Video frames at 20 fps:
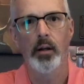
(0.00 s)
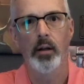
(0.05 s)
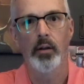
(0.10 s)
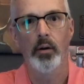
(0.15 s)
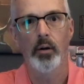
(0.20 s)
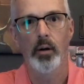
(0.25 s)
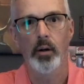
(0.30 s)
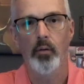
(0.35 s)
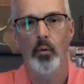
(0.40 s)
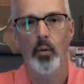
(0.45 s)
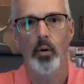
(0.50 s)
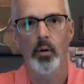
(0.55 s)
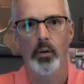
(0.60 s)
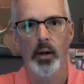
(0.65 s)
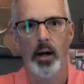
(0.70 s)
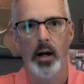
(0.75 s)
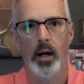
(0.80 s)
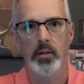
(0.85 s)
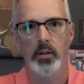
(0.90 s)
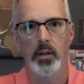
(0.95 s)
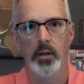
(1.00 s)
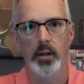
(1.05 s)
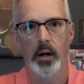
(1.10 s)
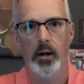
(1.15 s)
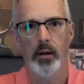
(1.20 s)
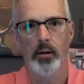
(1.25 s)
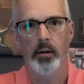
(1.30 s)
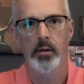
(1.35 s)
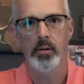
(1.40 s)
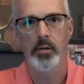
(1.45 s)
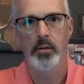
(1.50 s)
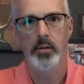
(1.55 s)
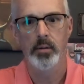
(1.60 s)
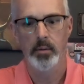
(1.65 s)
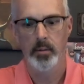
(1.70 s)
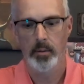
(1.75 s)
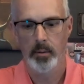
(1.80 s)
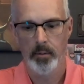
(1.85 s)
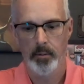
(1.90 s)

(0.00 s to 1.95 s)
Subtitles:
to $34,000.